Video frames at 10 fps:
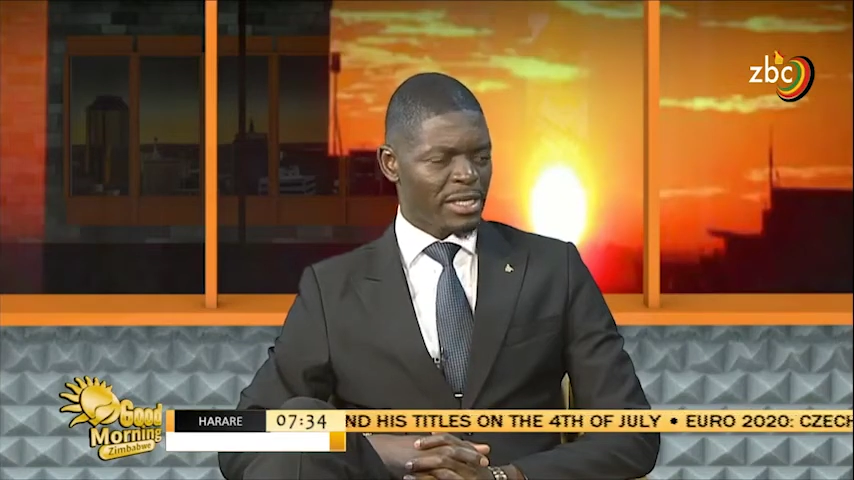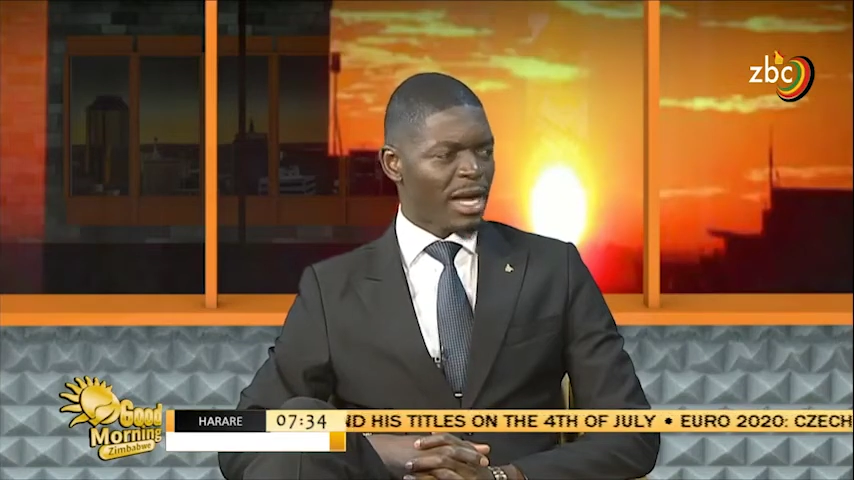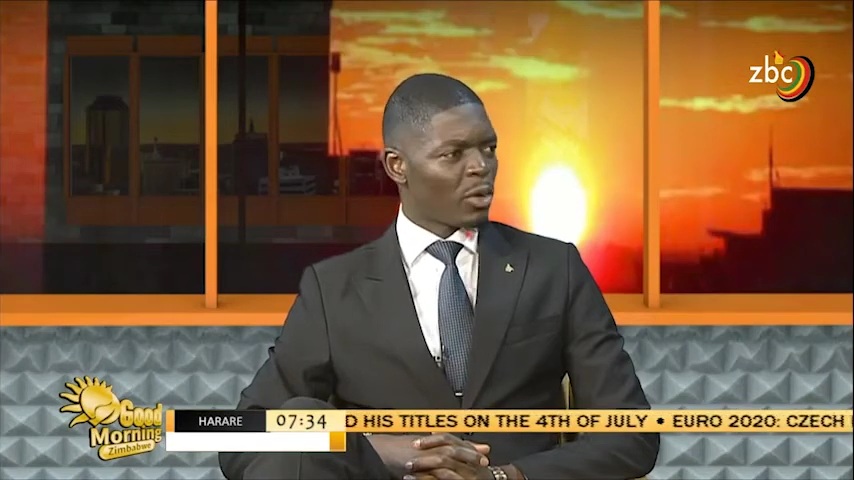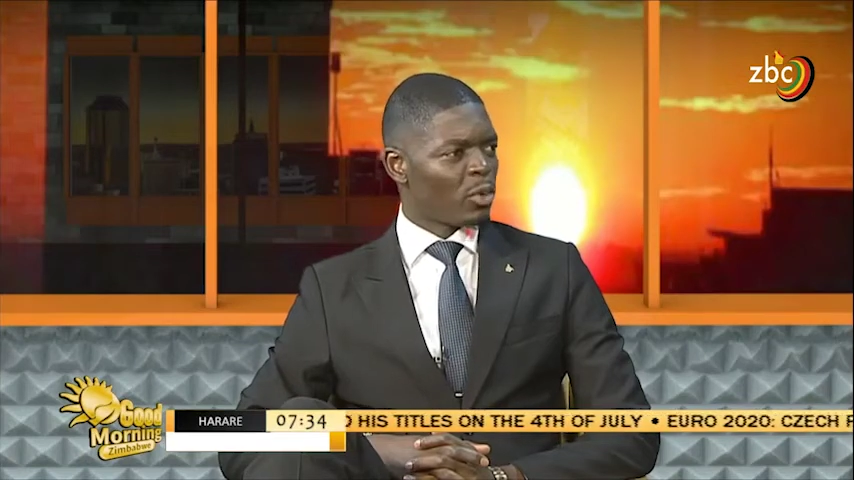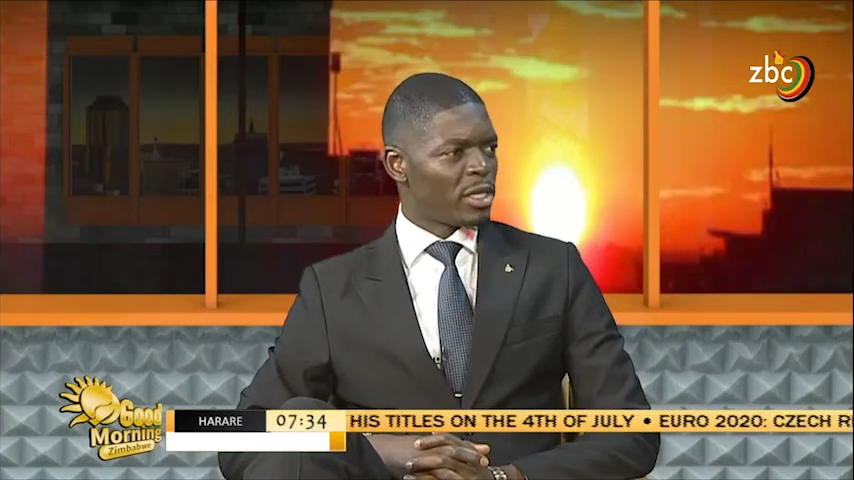
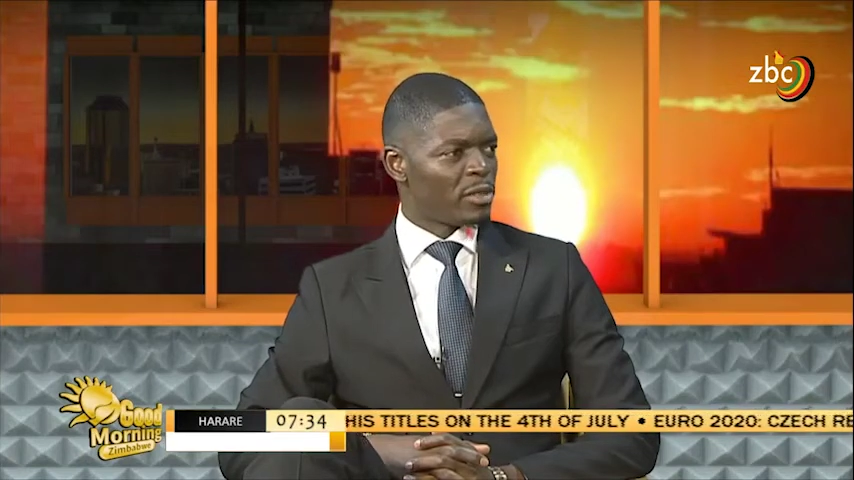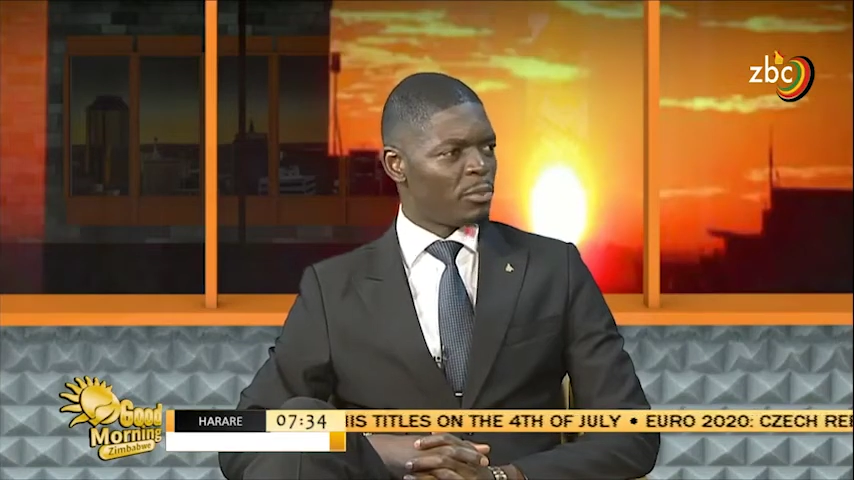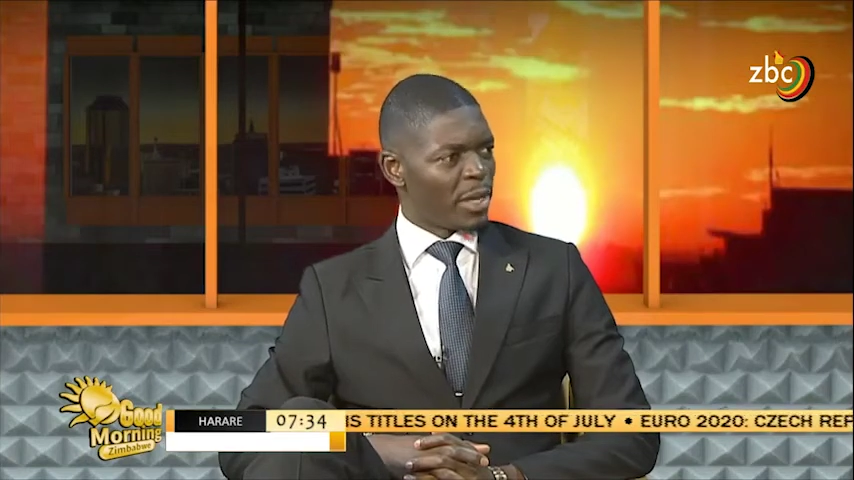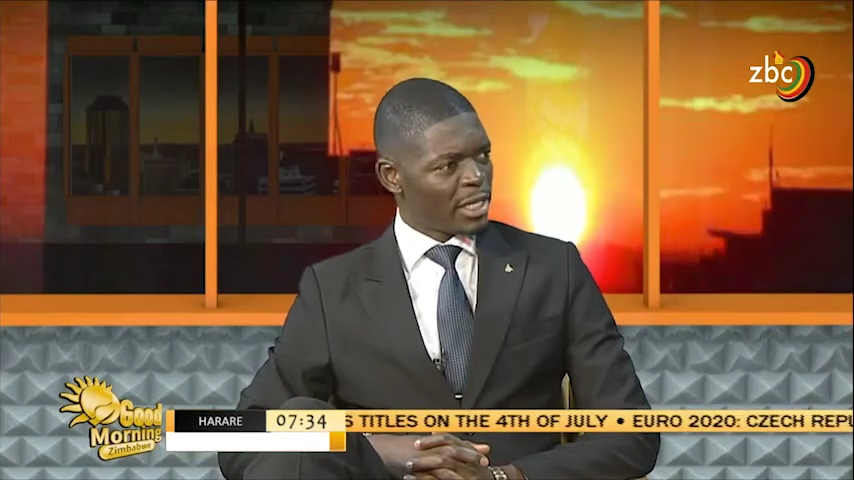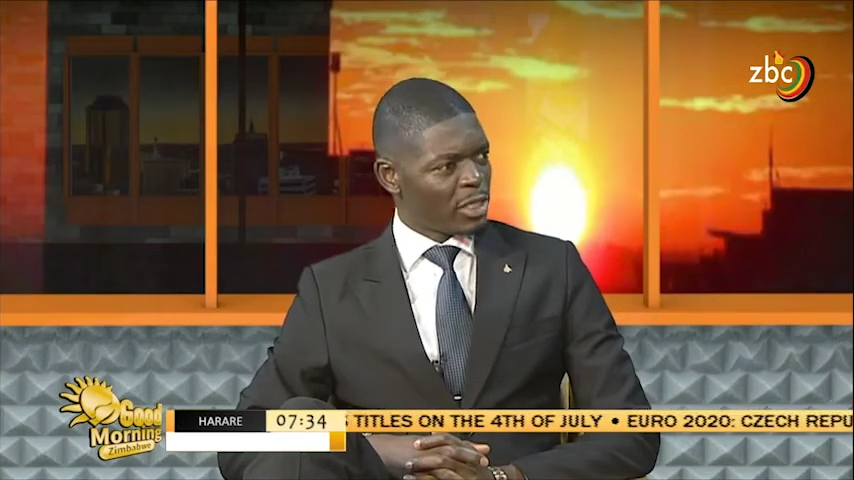accolades
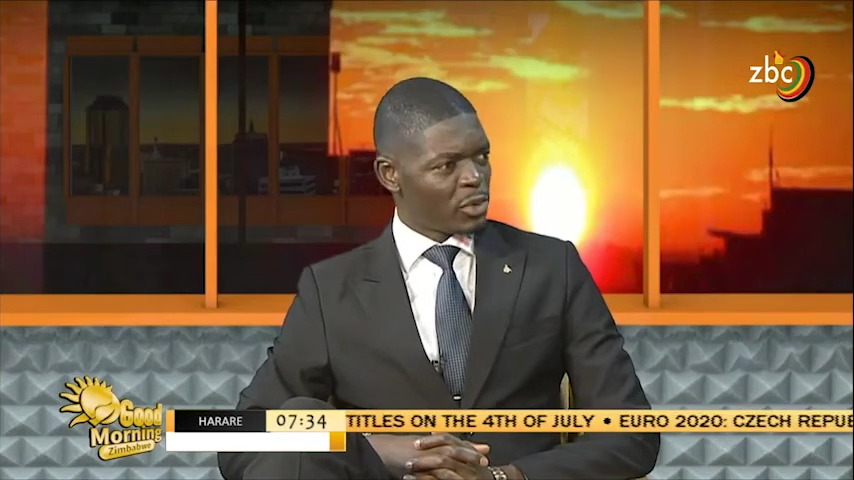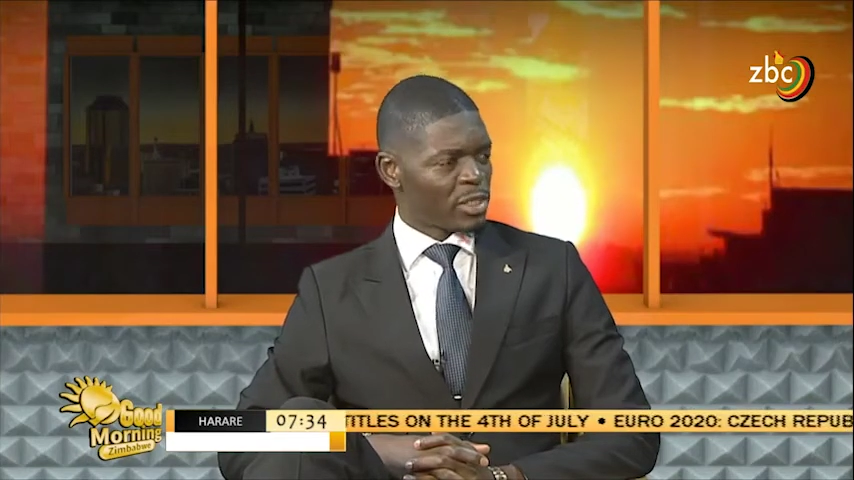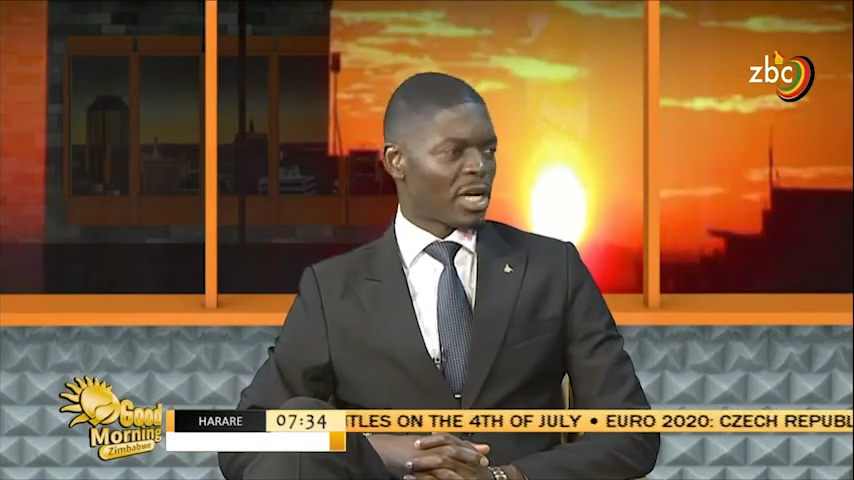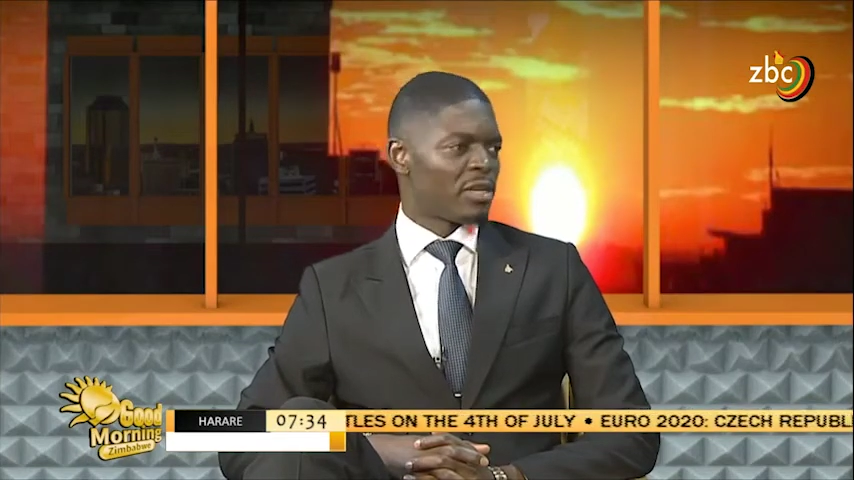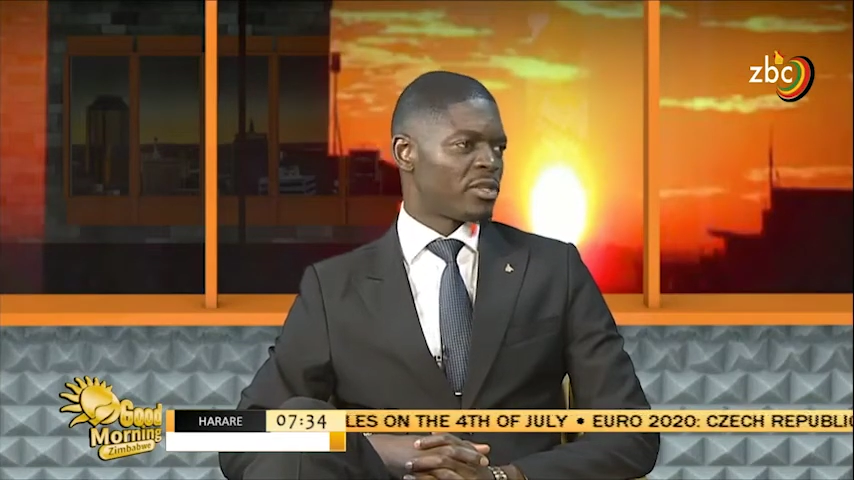back into his
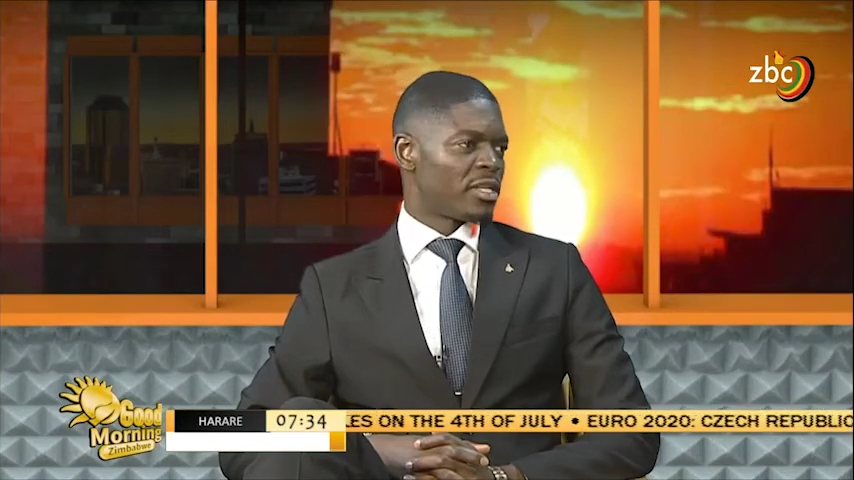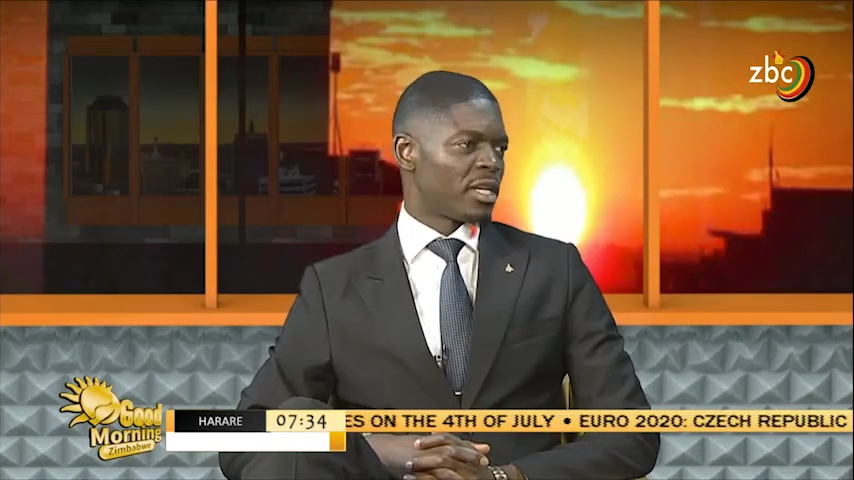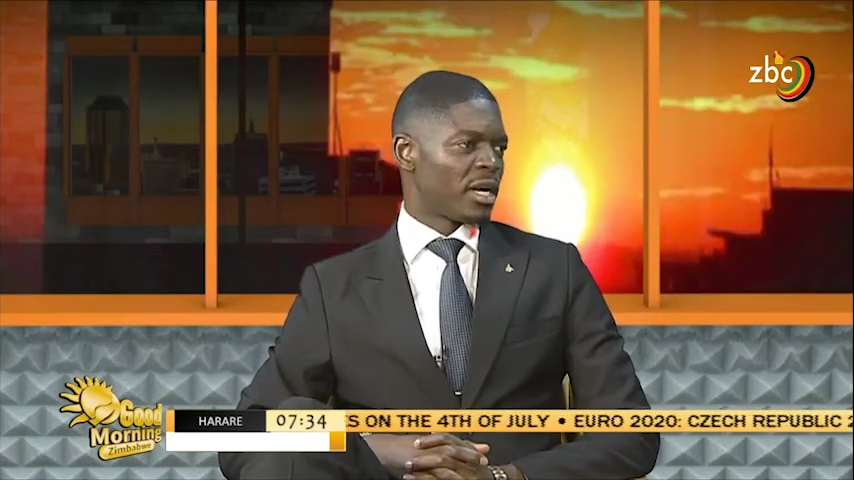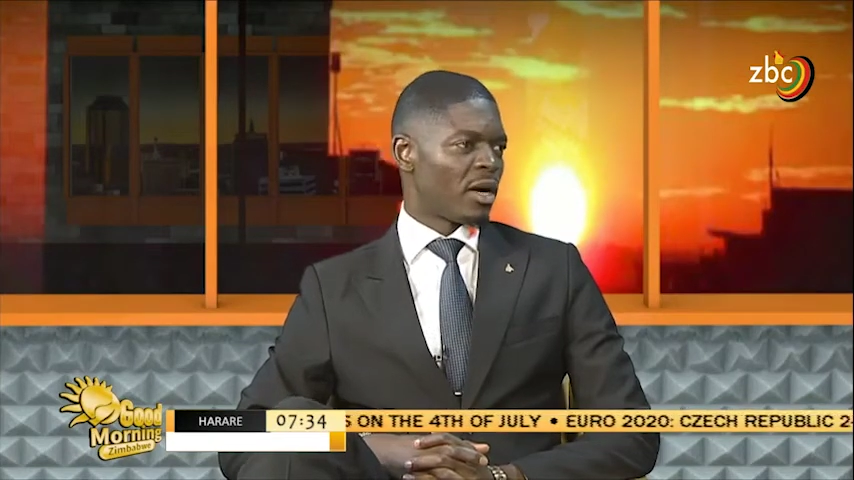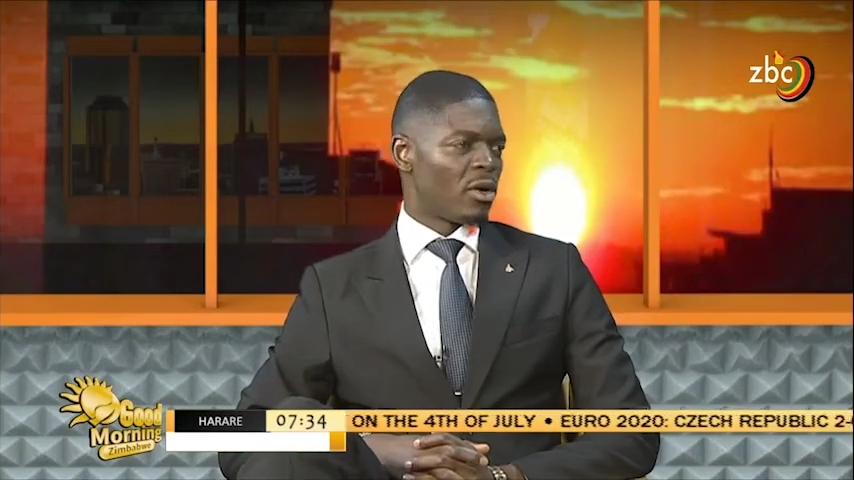country, Senegal.